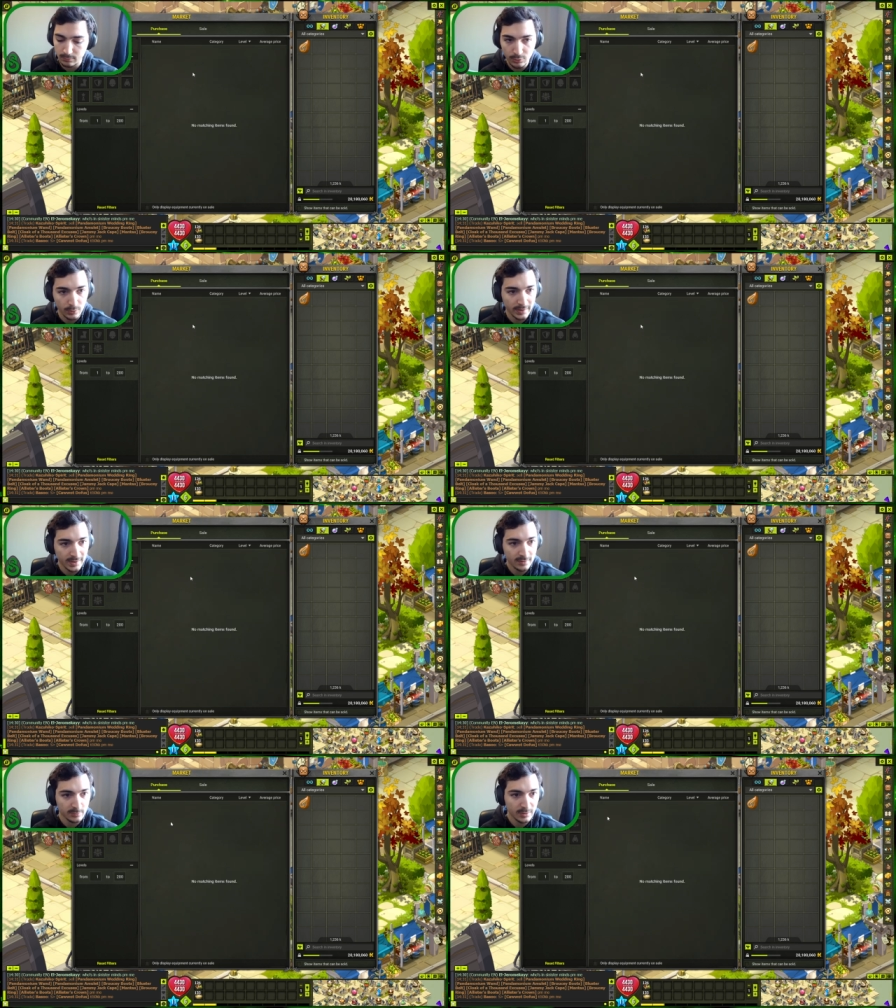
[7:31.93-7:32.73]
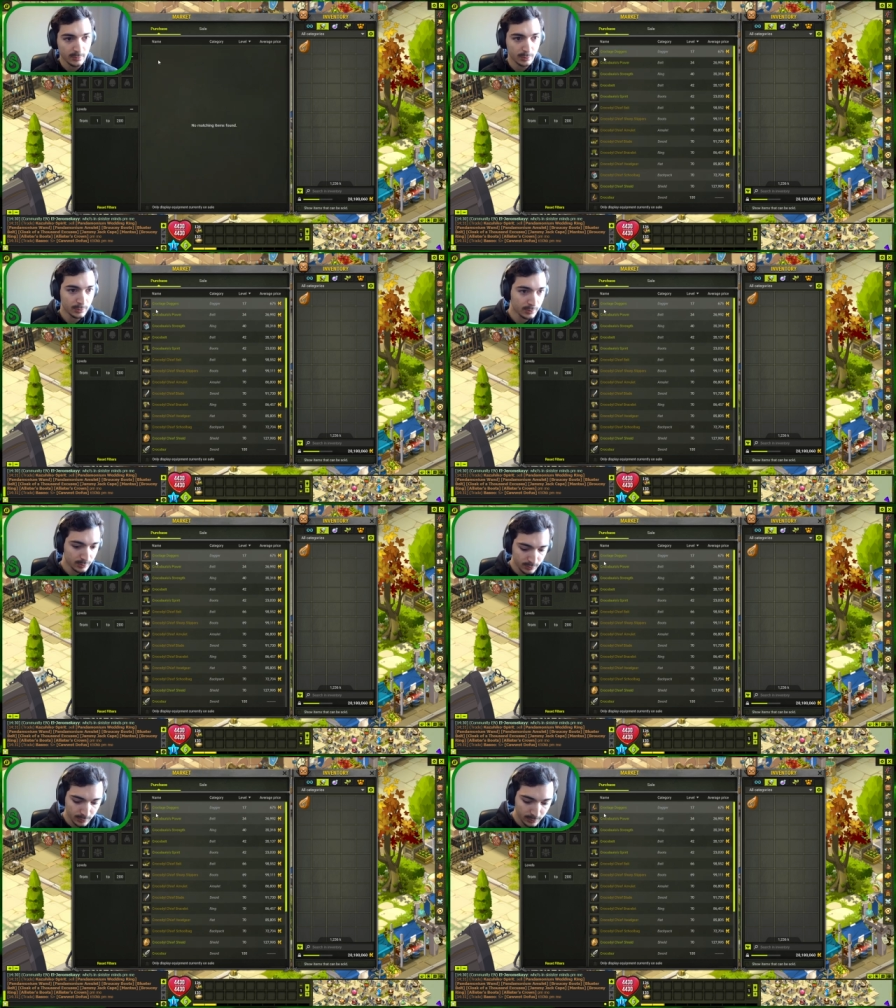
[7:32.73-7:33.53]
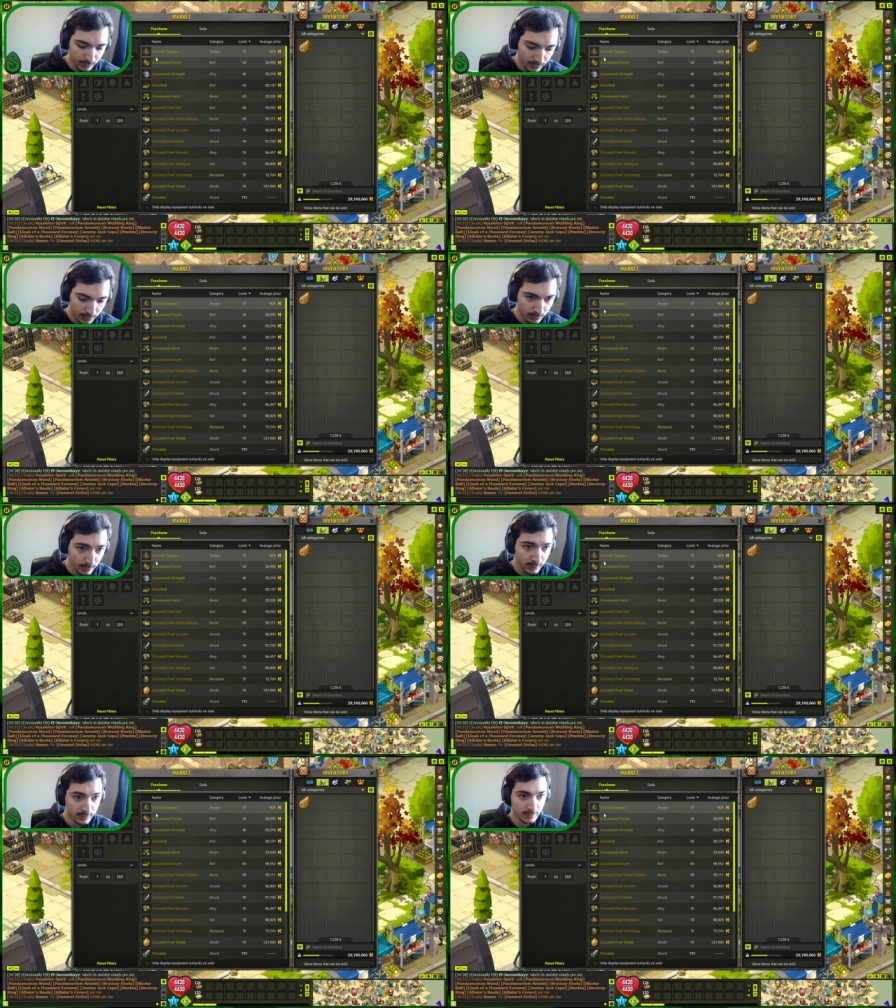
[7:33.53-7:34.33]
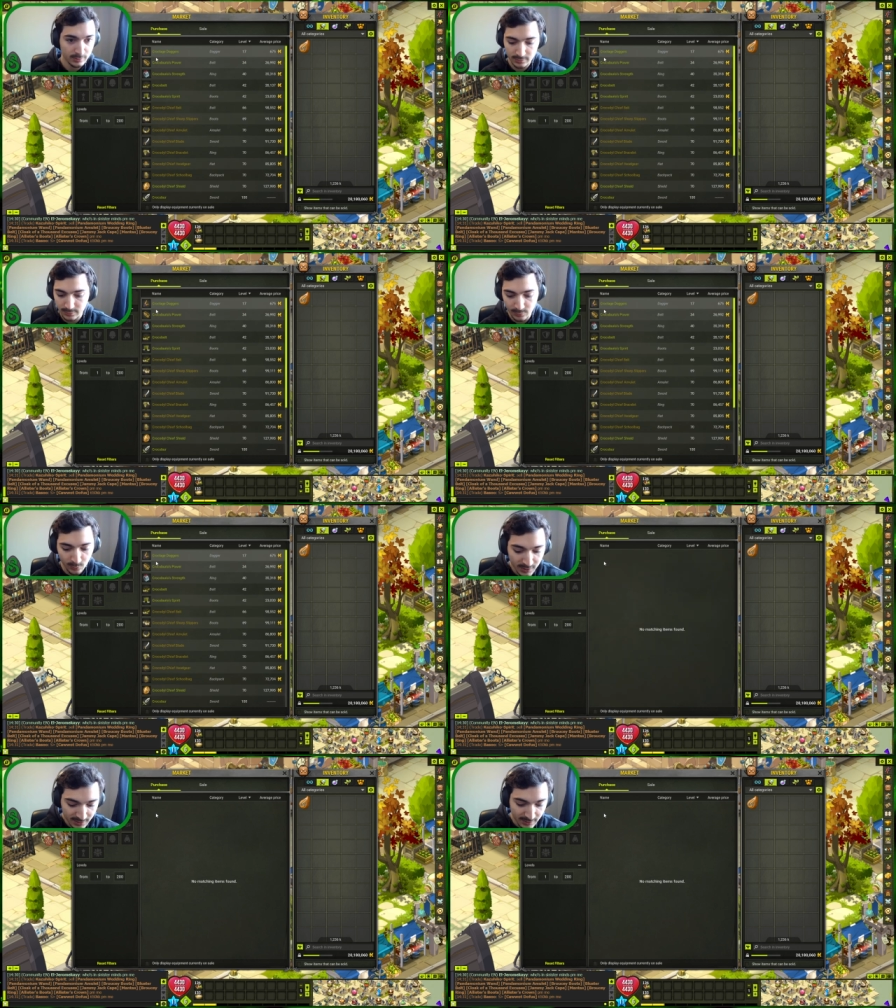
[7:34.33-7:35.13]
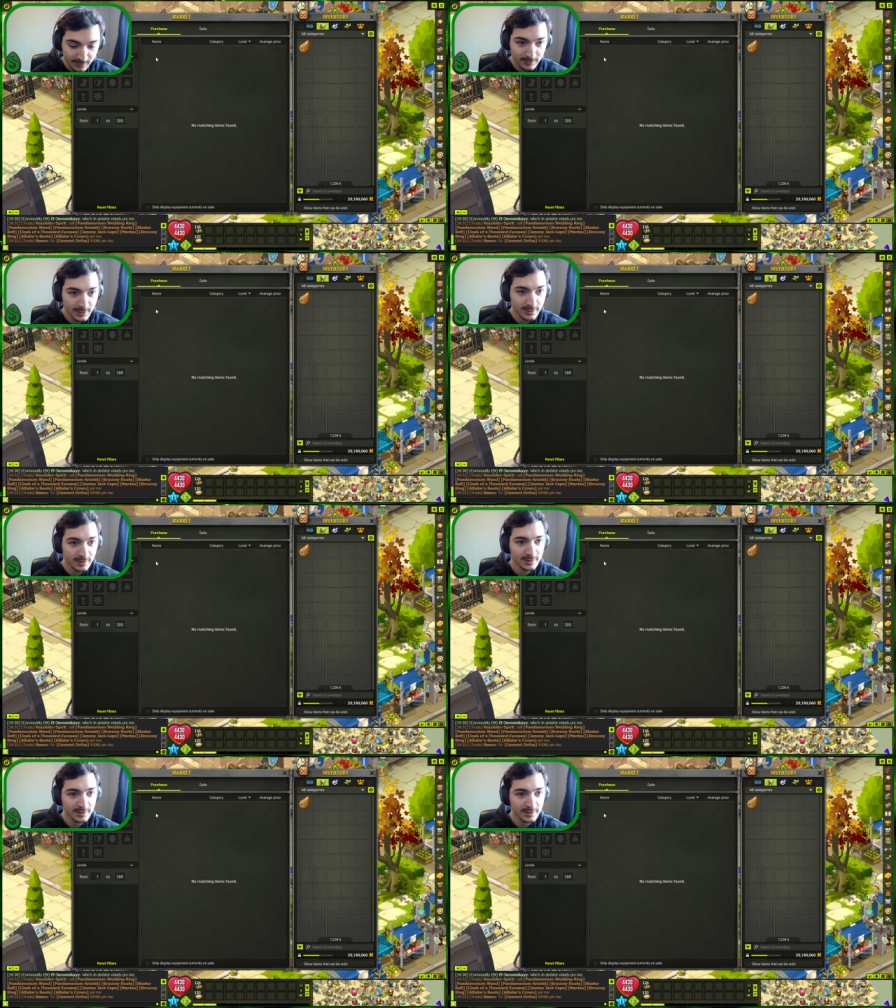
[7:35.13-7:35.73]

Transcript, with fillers: Bro, I can't spell, bro. Krokobra. What the fuck?